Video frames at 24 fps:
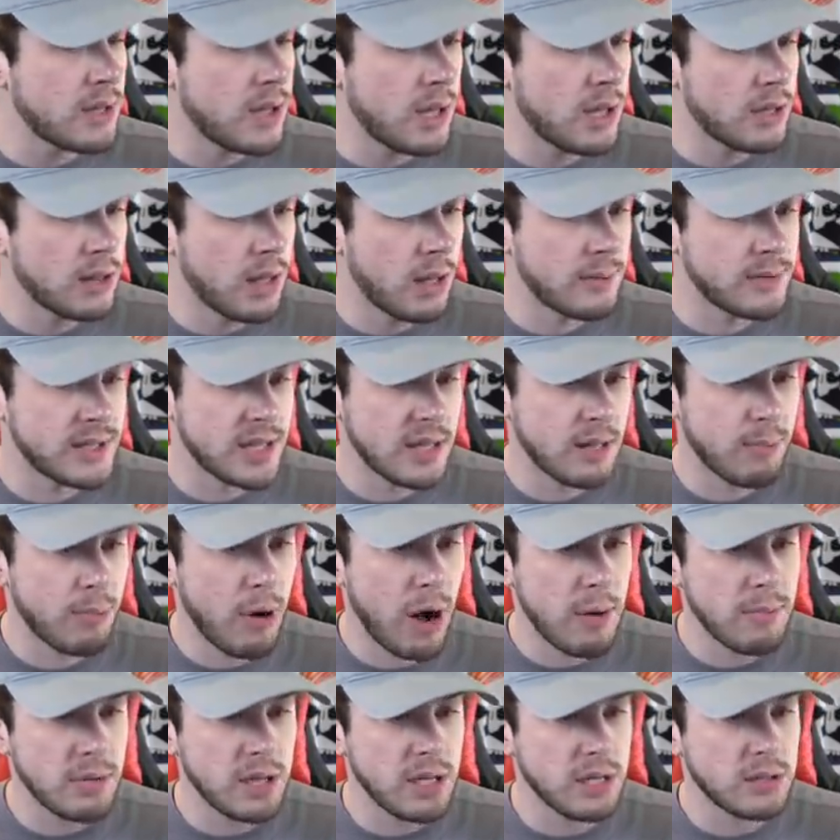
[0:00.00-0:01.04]
League clubs in the
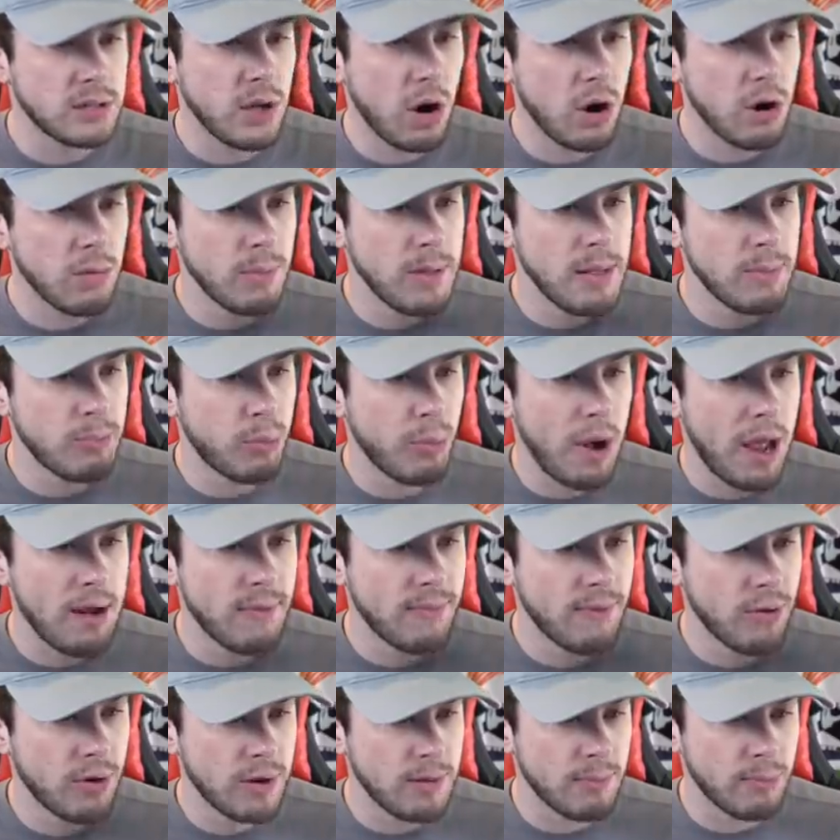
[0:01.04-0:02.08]
Premier League, Derby,
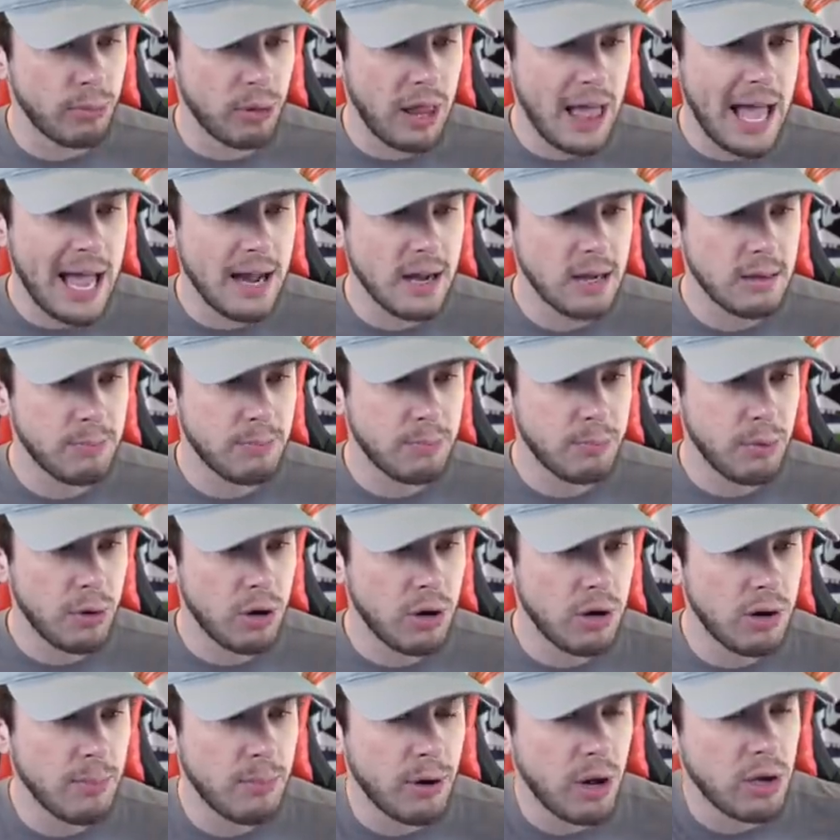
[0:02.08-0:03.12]
Brentford, and
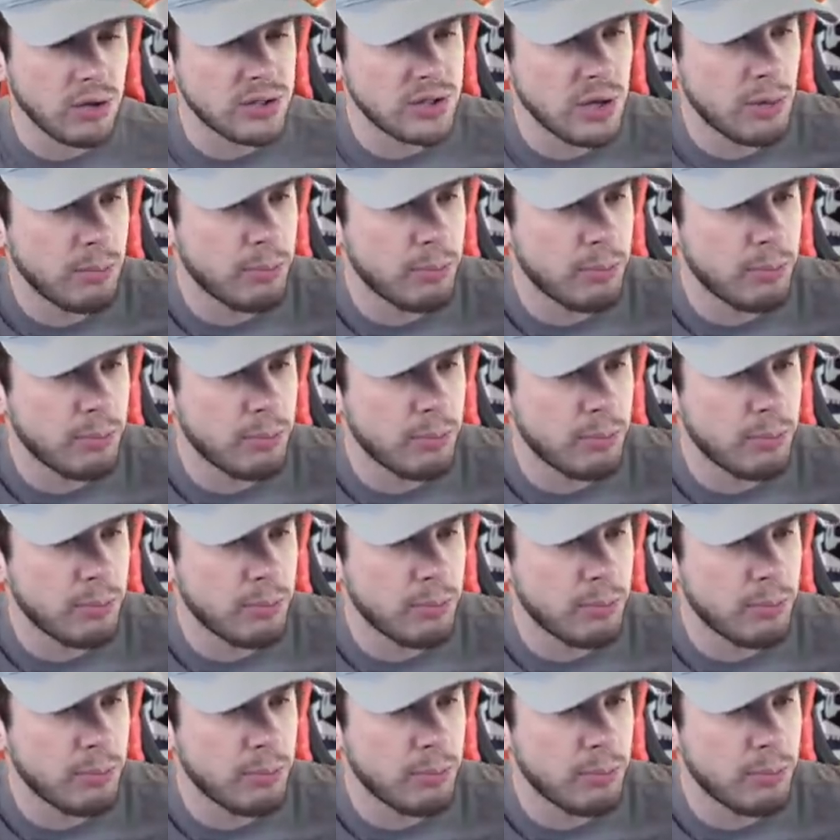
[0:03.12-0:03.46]
Blackburn, but also